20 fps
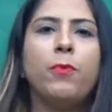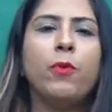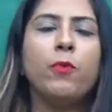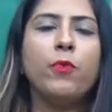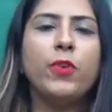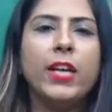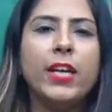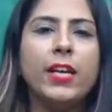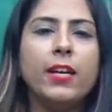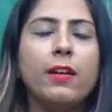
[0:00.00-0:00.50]

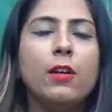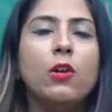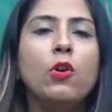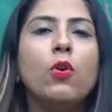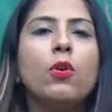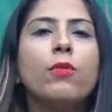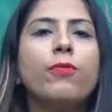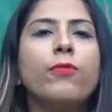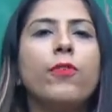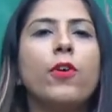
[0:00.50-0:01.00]
we
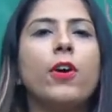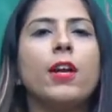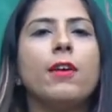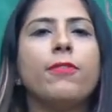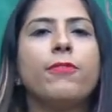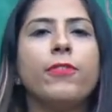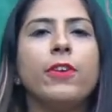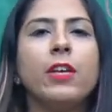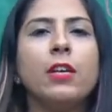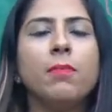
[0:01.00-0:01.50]
look for a
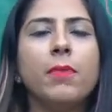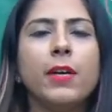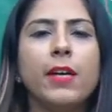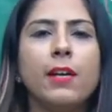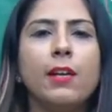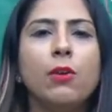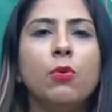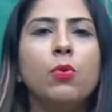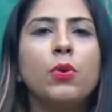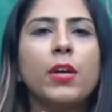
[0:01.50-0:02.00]

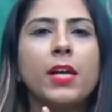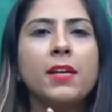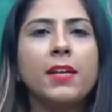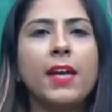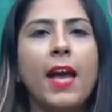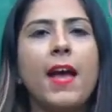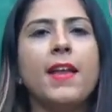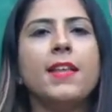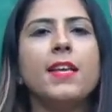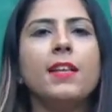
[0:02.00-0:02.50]
female who can
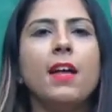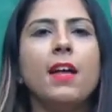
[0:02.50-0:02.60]
carry